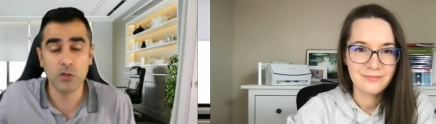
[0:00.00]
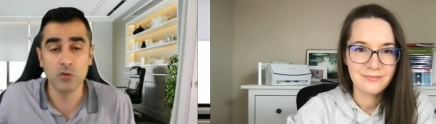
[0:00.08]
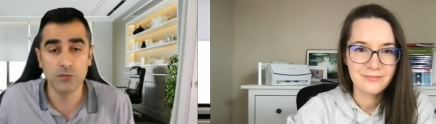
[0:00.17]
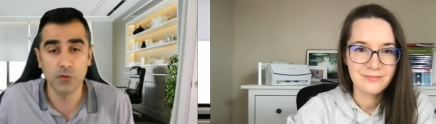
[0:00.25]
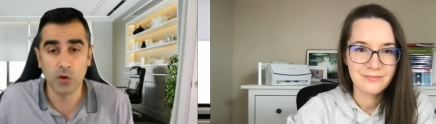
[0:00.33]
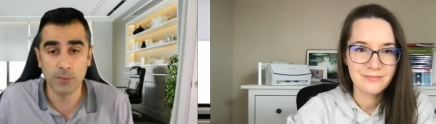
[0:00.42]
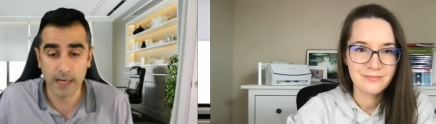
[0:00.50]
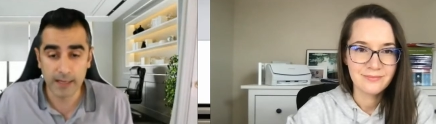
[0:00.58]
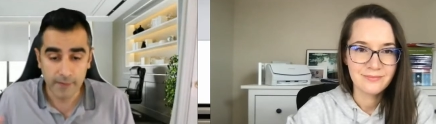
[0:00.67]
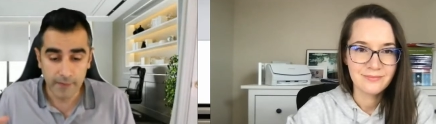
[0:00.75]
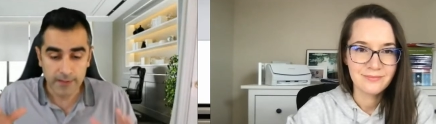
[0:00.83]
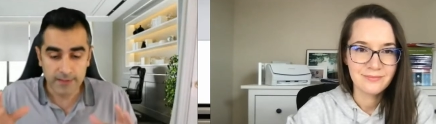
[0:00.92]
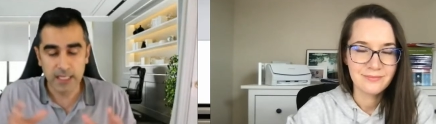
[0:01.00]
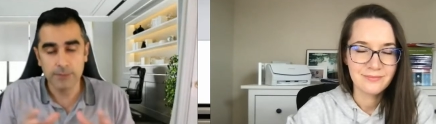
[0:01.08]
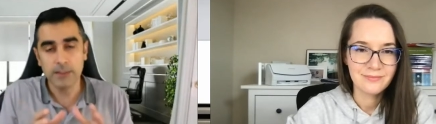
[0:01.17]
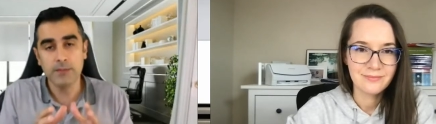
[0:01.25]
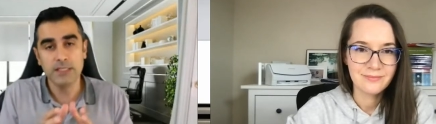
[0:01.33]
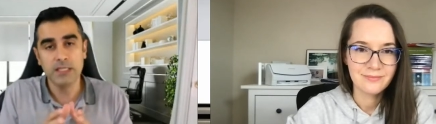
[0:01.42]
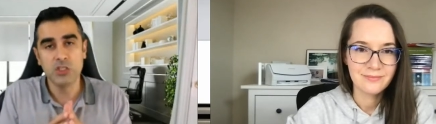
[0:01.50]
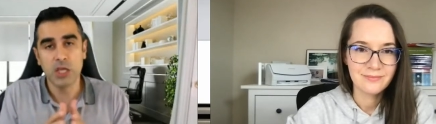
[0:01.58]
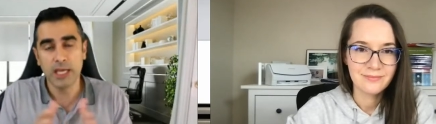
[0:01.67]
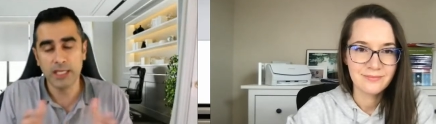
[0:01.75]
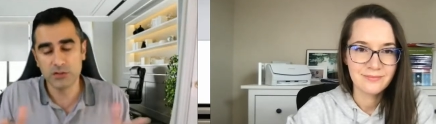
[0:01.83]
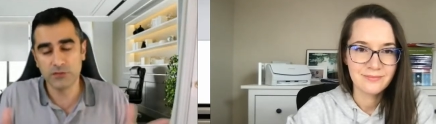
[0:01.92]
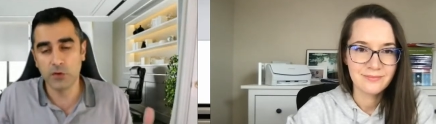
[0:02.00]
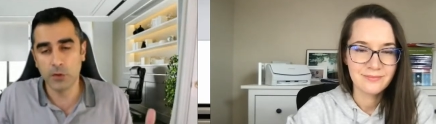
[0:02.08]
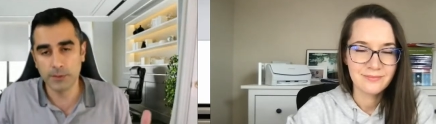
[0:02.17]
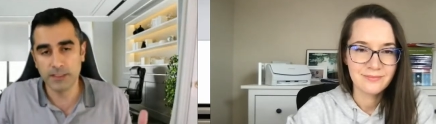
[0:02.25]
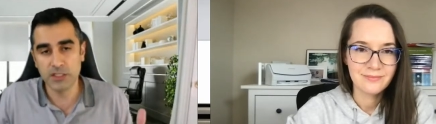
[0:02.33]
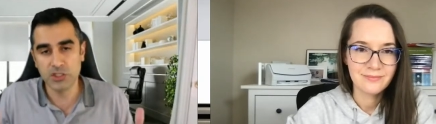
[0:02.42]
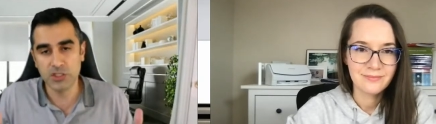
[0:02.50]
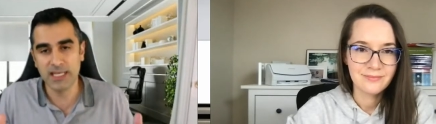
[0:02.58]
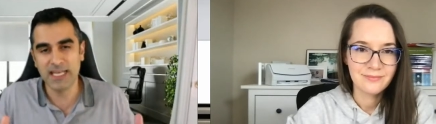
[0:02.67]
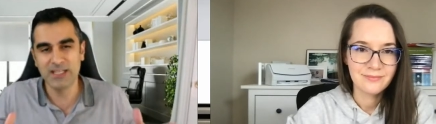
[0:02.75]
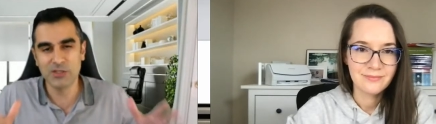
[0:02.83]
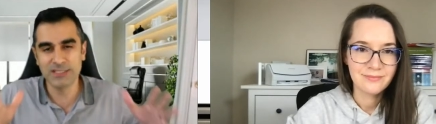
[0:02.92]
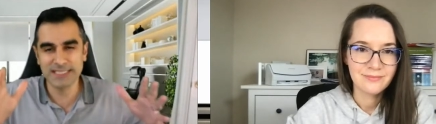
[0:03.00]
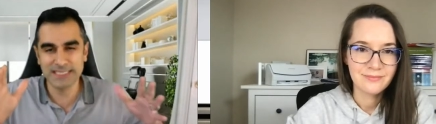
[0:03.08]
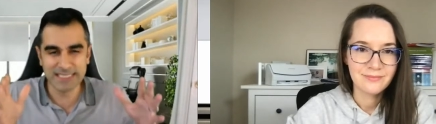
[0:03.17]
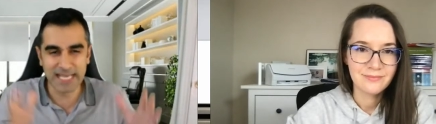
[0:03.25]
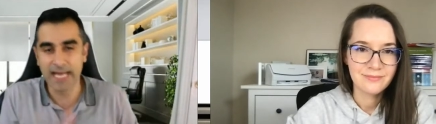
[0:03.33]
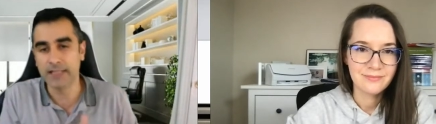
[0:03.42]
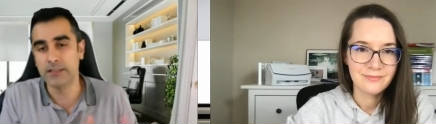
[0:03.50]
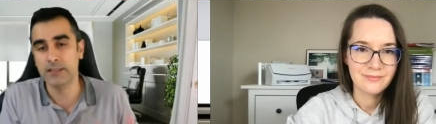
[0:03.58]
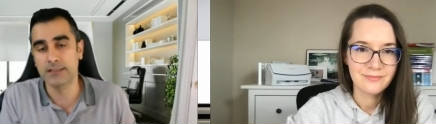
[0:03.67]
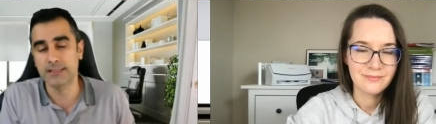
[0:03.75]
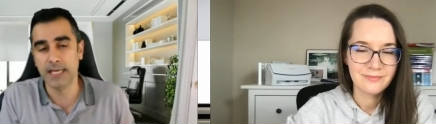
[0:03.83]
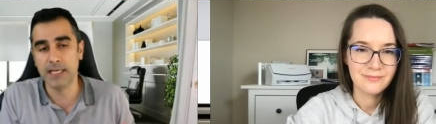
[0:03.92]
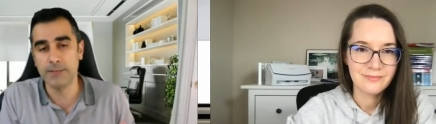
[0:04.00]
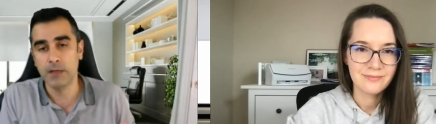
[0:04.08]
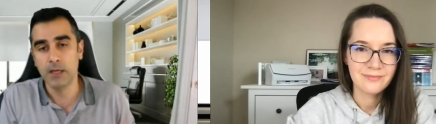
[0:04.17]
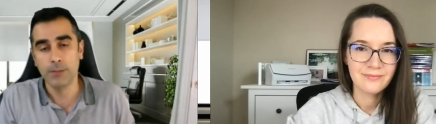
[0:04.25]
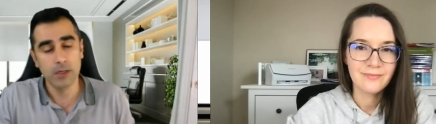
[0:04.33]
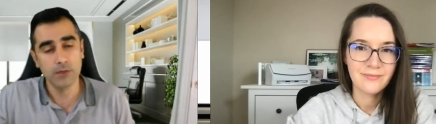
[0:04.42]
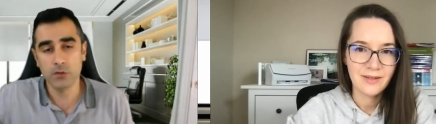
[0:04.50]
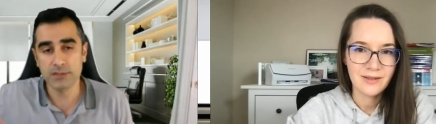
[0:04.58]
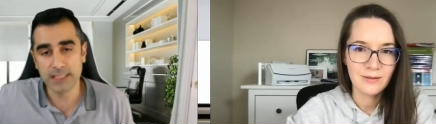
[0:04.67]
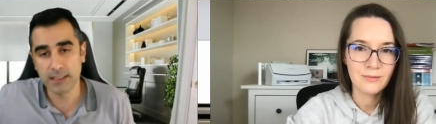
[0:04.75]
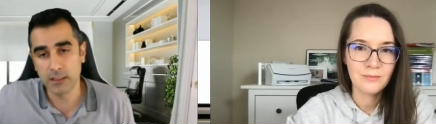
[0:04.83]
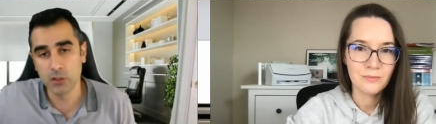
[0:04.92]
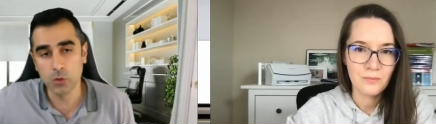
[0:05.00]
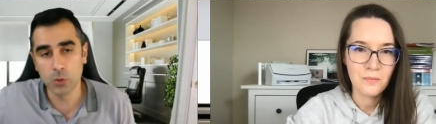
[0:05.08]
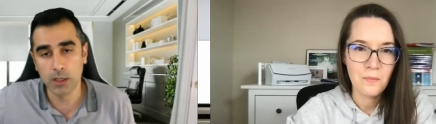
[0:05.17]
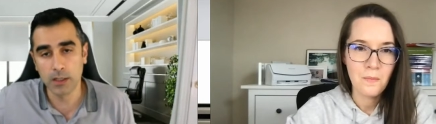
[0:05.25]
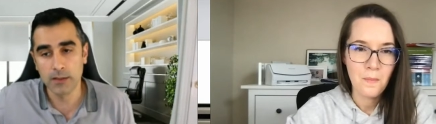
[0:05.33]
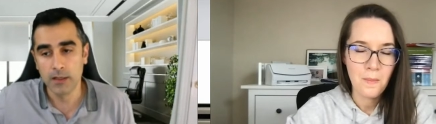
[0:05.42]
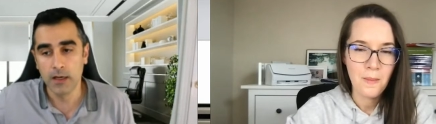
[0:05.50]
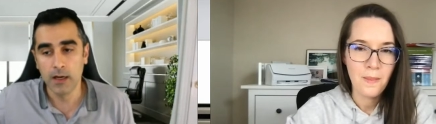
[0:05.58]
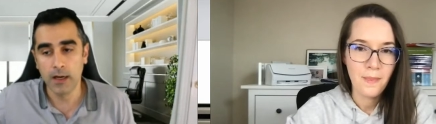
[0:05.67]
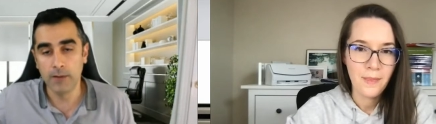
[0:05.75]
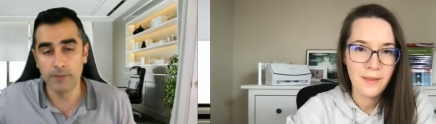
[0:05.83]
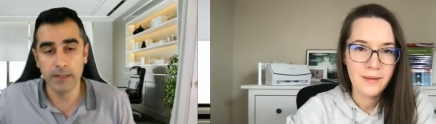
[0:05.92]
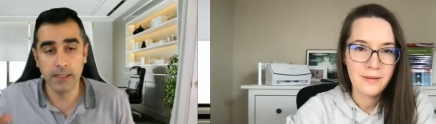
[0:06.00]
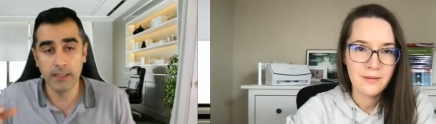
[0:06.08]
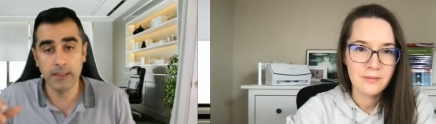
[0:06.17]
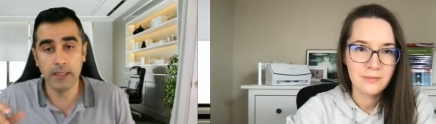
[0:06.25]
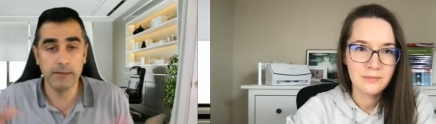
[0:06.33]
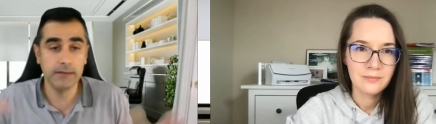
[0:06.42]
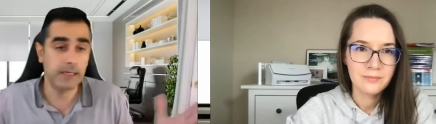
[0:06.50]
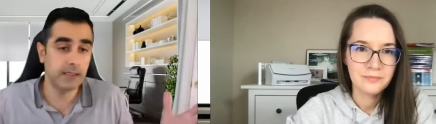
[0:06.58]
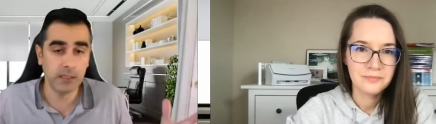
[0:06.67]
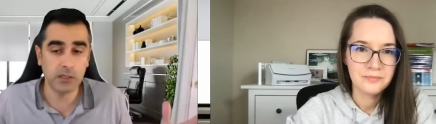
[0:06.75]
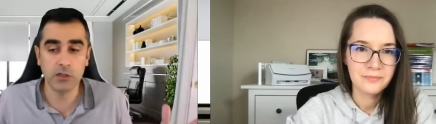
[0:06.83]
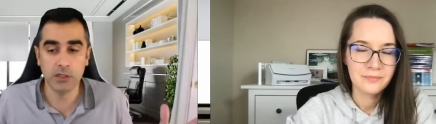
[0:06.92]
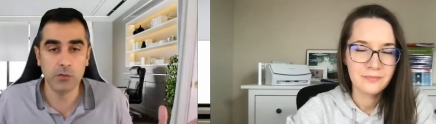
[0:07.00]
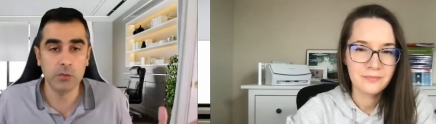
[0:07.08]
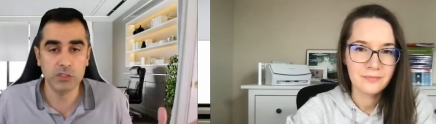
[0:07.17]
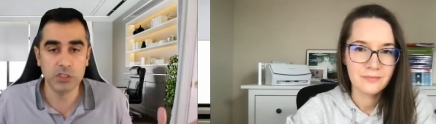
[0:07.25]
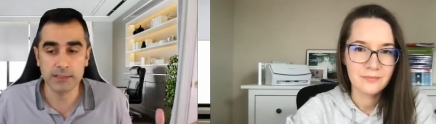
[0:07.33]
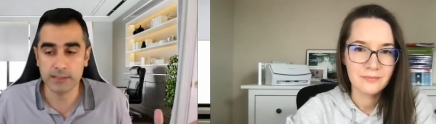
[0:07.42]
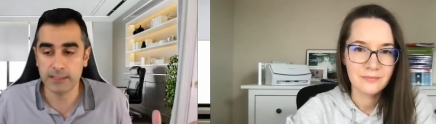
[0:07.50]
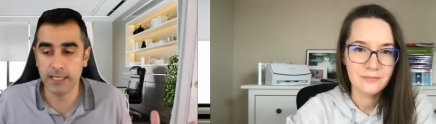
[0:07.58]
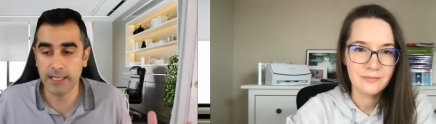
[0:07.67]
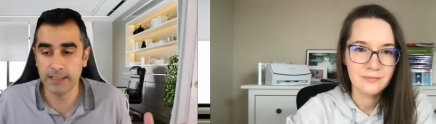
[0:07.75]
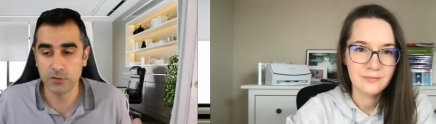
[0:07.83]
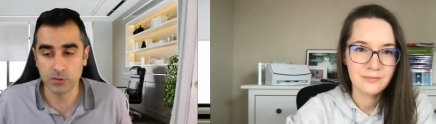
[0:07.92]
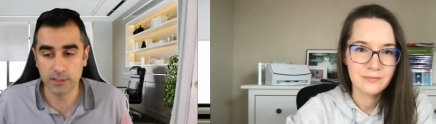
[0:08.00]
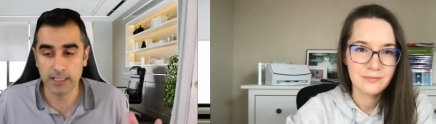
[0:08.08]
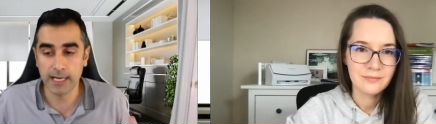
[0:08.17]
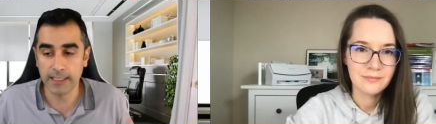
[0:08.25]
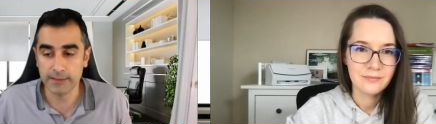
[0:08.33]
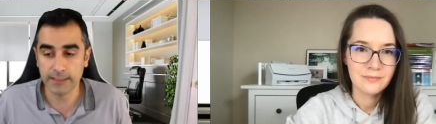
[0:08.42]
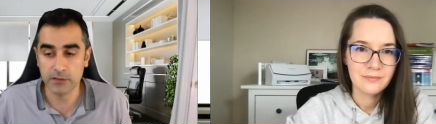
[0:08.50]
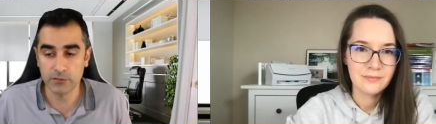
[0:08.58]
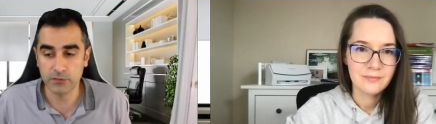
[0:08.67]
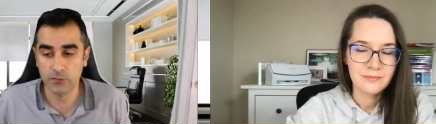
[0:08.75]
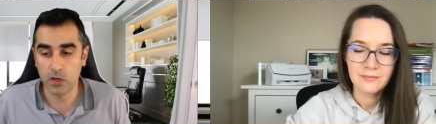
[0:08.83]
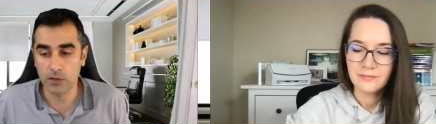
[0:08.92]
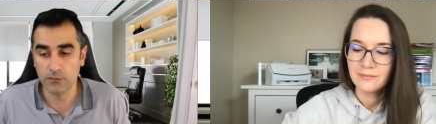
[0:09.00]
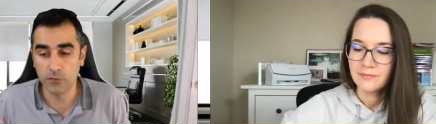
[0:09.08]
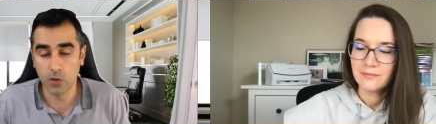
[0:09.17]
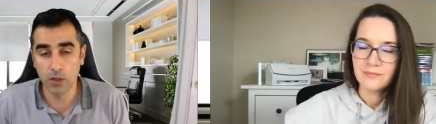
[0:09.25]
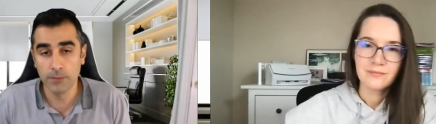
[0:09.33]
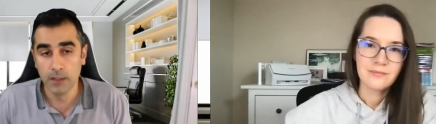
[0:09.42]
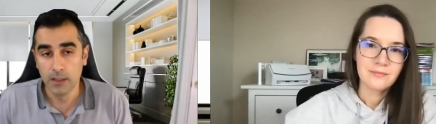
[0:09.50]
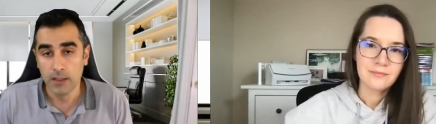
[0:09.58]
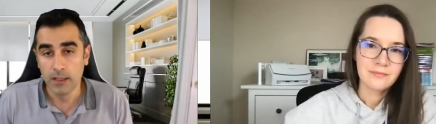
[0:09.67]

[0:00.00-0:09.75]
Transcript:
Speaker 1: you have a new format. Sometimes they change the form edition and it looks exactly the same. But if you don't send a new one, uh, then they're going to reject the case or deny it later for wrong form.